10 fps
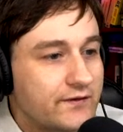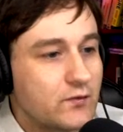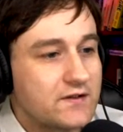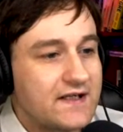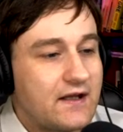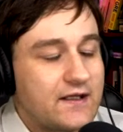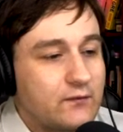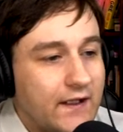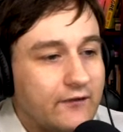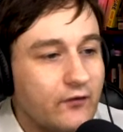the mortality
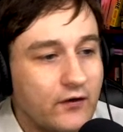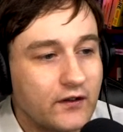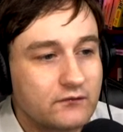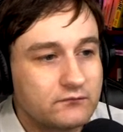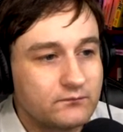rate for the